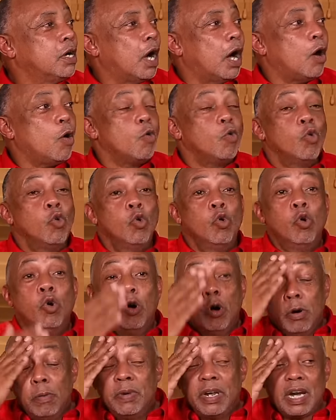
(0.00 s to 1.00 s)
And
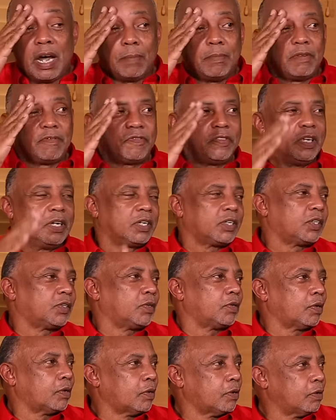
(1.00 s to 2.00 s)
whoom in my face.